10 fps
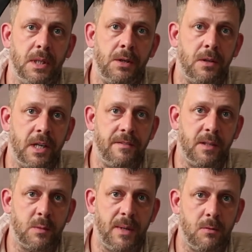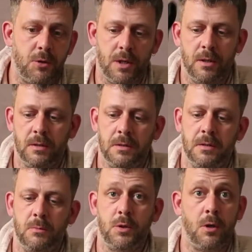another Lee filter pouch,
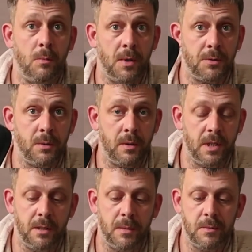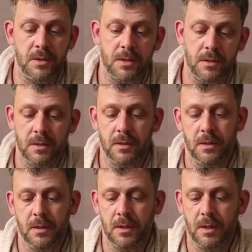which I'll come on to in a moment,
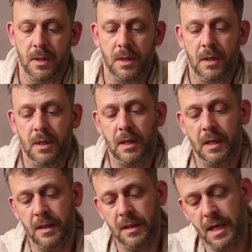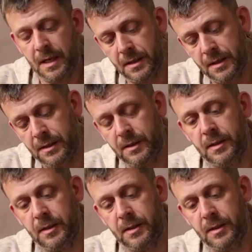and then